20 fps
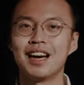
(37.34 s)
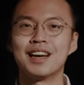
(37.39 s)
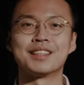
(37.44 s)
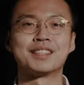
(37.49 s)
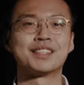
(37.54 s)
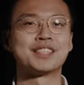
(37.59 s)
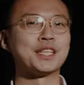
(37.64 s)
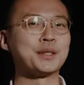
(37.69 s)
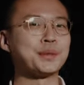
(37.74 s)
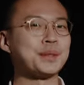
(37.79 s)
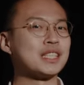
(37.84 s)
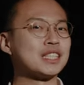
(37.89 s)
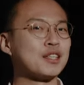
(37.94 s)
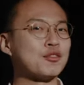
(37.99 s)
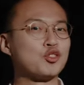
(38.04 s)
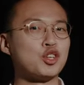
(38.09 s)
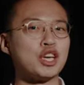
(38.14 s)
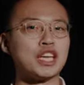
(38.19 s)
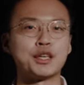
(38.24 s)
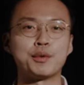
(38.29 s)
a series of
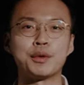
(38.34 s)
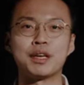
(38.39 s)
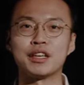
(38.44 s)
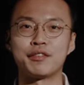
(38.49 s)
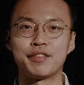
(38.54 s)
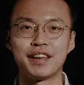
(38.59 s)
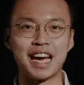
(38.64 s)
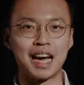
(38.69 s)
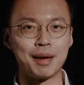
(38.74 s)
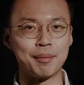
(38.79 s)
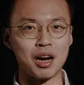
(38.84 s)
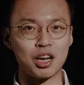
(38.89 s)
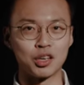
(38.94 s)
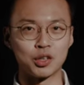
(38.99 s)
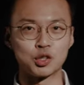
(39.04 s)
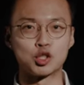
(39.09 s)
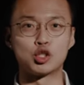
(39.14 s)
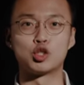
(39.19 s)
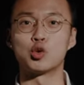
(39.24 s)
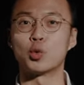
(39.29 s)
generative AI
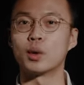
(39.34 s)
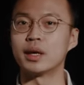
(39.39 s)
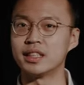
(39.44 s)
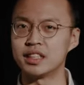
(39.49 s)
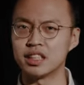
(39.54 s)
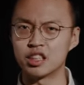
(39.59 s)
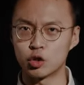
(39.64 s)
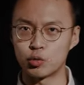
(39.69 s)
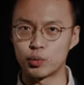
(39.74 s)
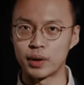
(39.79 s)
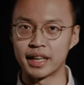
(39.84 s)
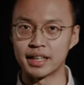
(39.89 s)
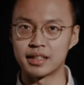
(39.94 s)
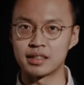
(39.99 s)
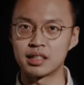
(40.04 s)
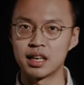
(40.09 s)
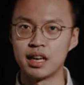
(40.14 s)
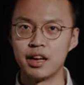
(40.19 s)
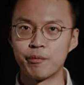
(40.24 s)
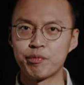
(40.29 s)
models joined in the
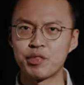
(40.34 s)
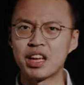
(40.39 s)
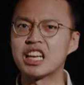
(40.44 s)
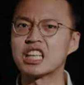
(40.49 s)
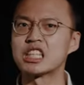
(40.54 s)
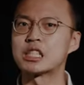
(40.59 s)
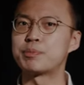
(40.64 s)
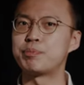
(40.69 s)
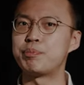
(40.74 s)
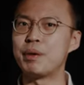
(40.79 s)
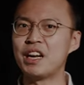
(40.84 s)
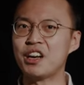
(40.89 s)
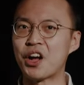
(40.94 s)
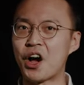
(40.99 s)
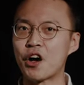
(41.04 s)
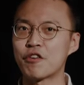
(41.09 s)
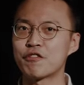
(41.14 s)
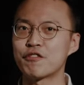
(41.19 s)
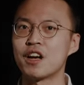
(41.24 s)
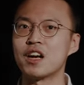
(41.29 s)
race, and a
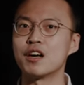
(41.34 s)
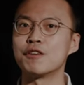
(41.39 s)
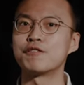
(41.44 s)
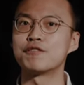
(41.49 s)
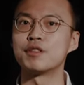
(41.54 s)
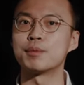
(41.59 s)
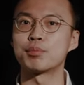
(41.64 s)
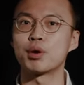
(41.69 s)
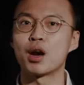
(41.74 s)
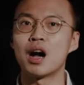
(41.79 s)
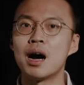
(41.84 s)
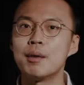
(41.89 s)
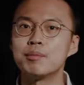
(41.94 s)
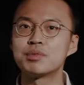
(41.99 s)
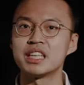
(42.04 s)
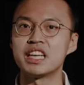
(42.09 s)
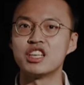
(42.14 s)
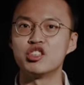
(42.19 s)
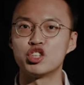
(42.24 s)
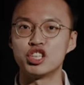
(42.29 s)
spin-off of the
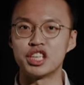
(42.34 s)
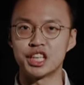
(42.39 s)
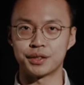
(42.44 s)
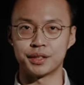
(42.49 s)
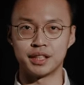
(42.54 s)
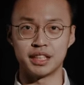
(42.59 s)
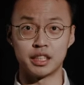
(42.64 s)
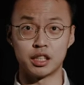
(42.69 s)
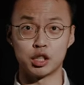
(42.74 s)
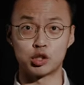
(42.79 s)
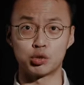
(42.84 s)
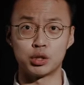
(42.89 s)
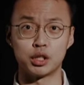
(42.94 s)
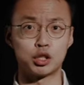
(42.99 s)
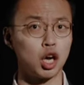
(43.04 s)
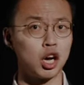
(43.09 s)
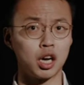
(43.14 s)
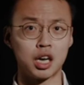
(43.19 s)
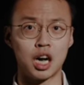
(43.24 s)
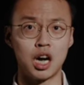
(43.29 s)
prompt engineering industry
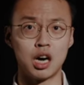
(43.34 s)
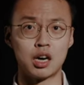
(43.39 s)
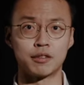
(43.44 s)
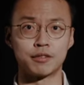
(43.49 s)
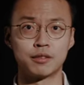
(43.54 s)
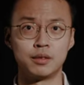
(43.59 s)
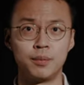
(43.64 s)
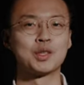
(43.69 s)
took off.